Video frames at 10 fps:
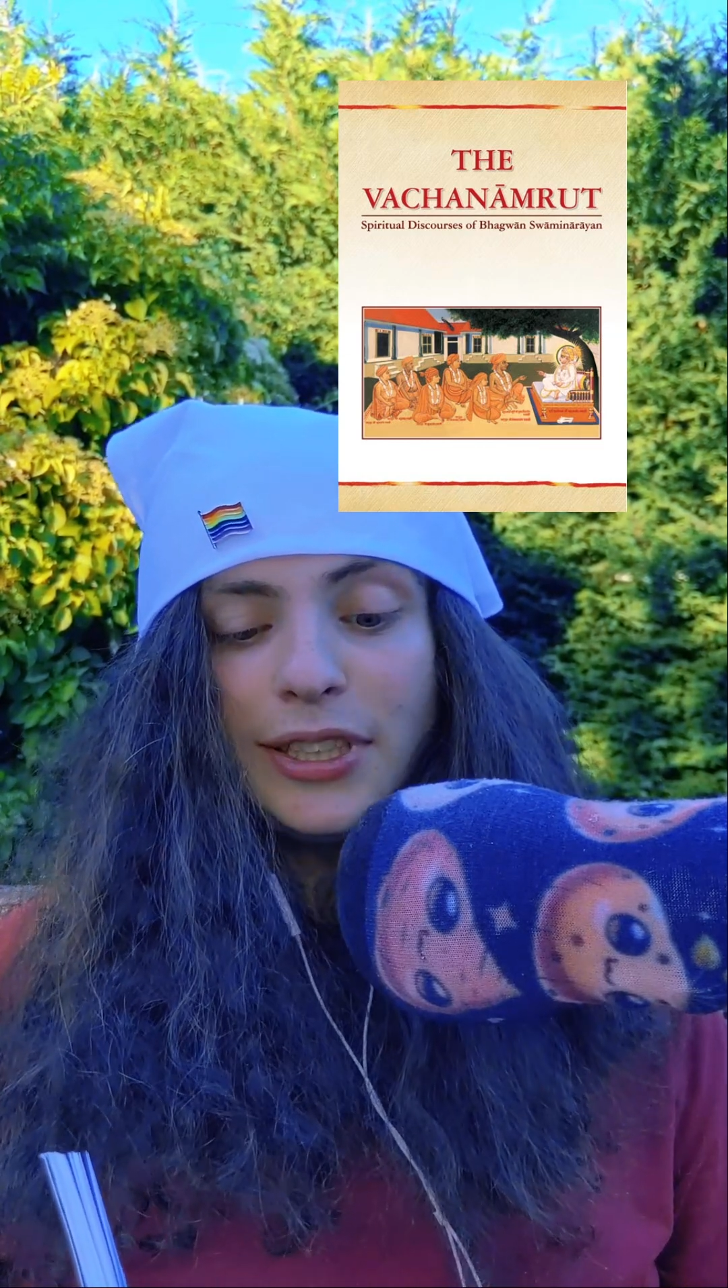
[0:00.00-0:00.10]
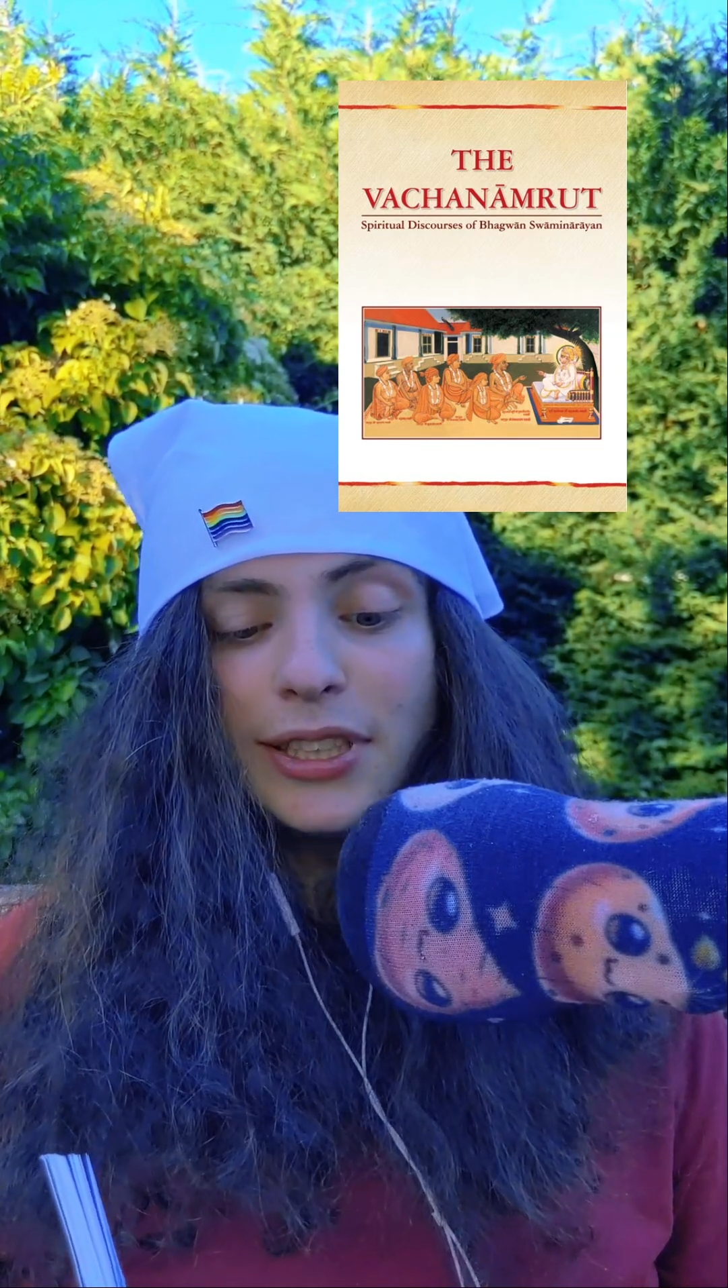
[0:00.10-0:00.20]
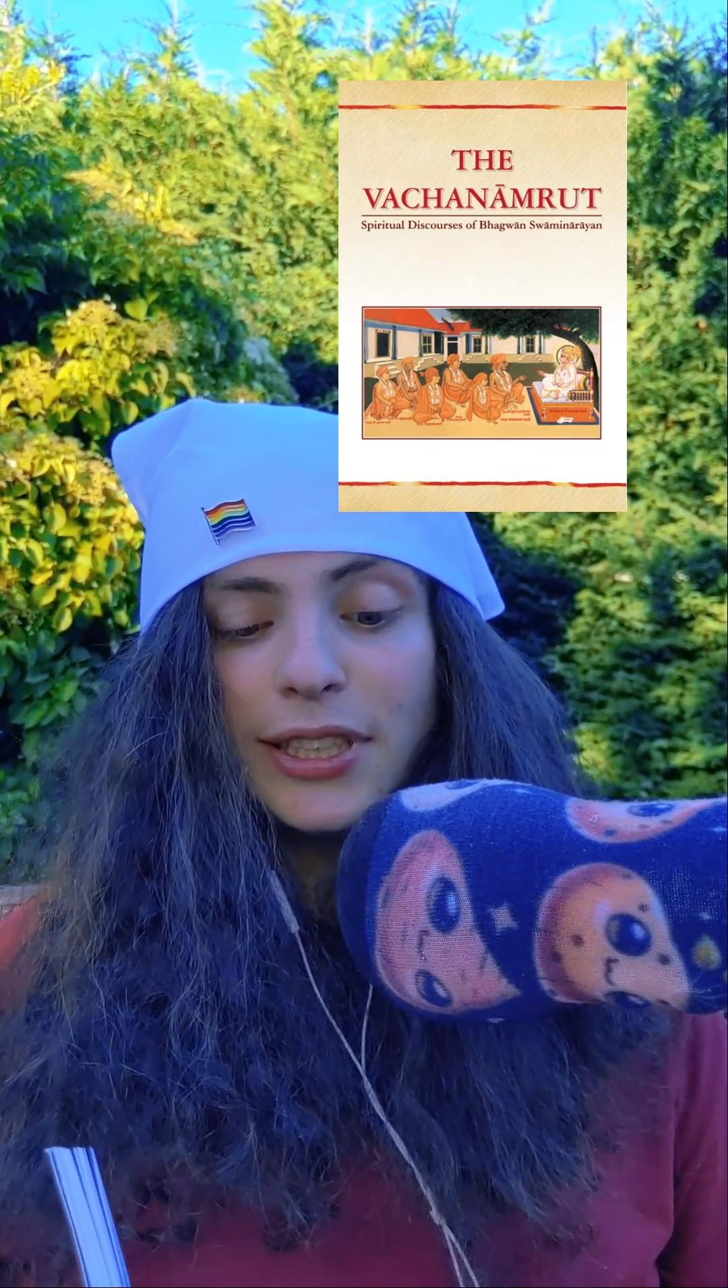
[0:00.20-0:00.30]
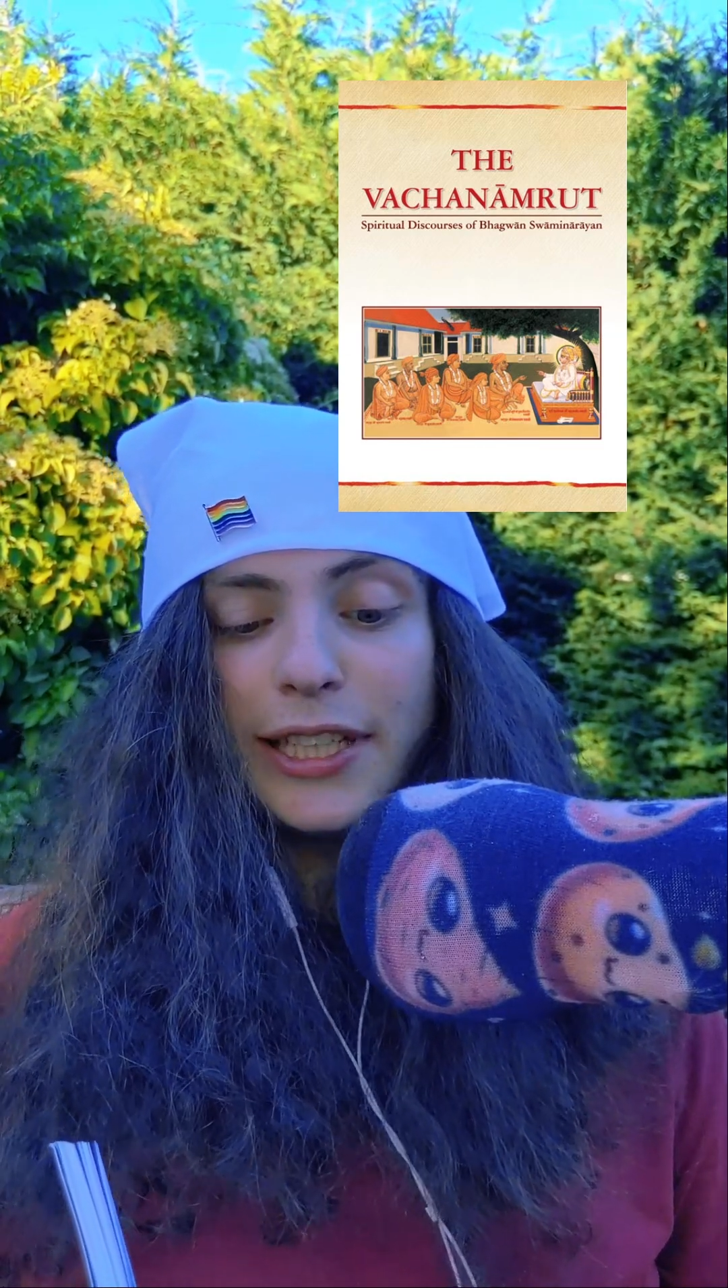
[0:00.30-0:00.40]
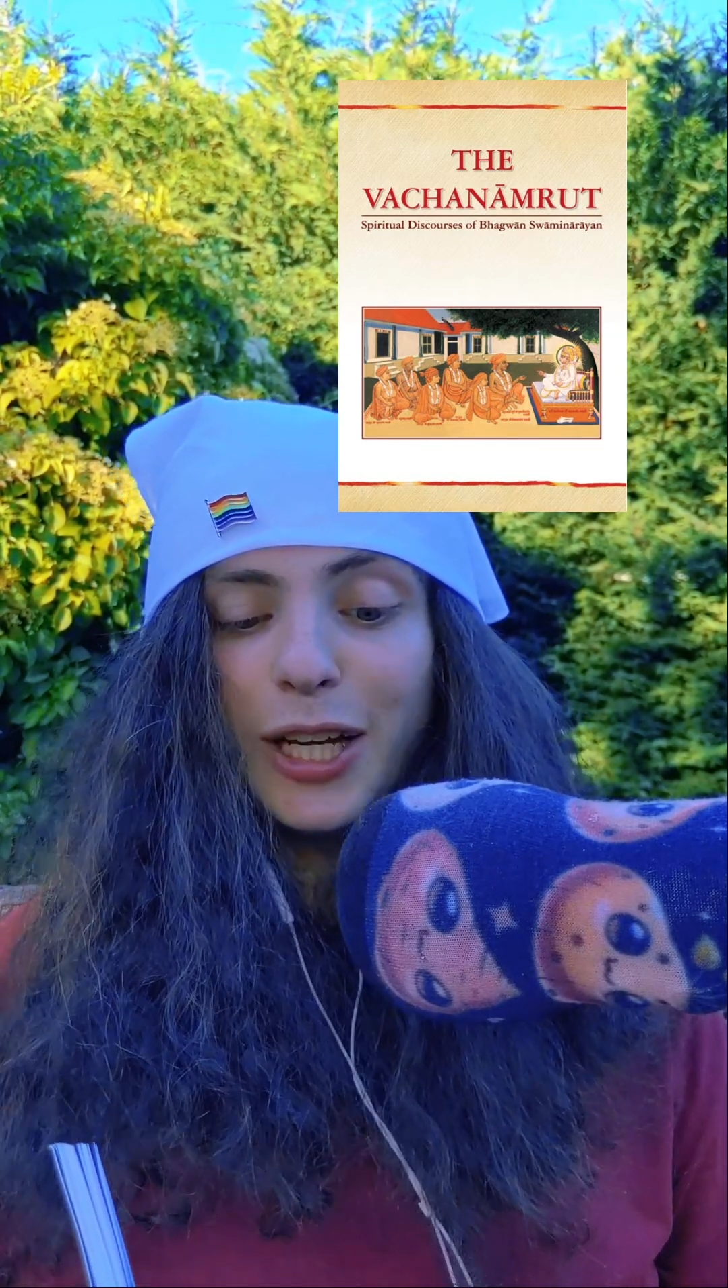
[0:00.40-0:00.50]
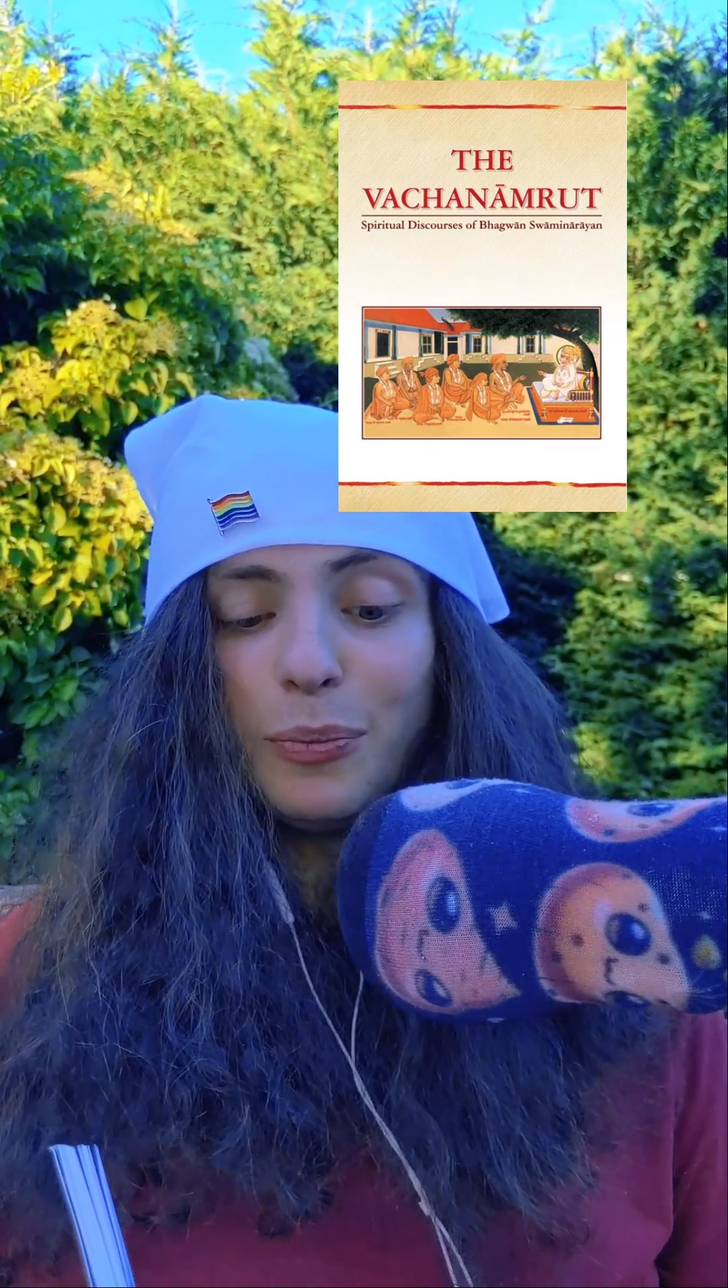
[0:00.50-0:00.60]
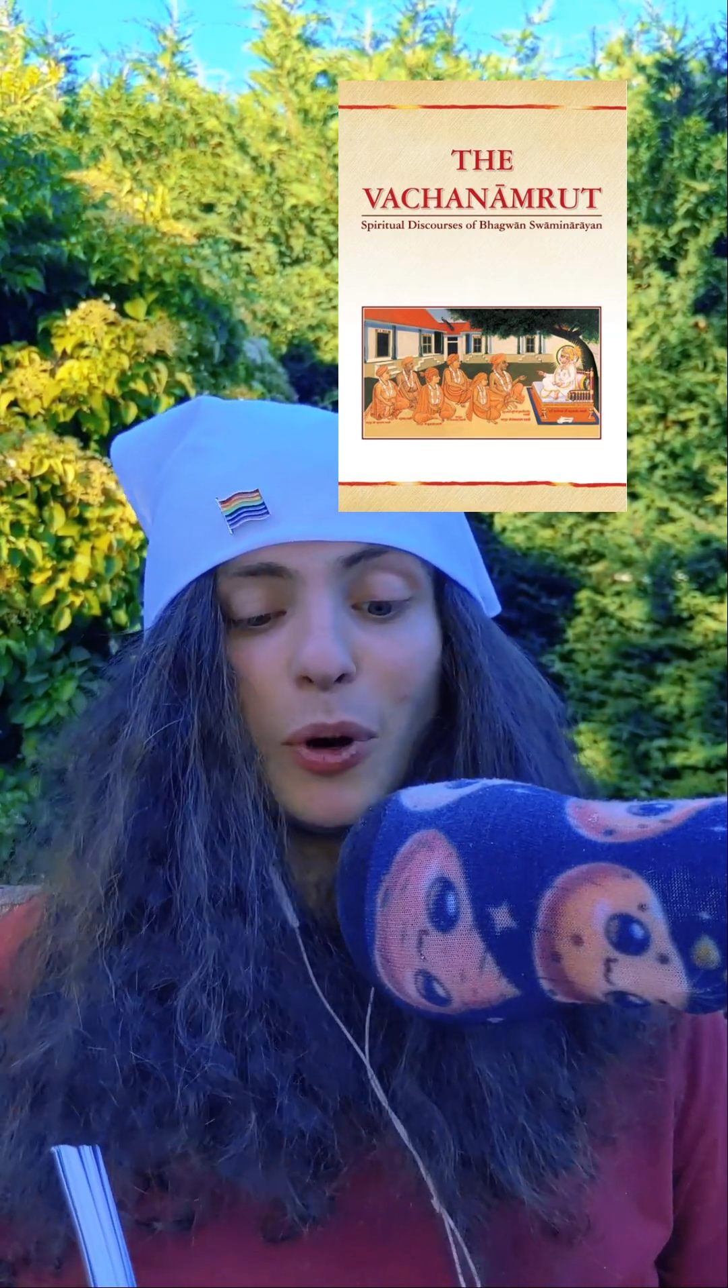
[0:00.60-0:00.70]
seeing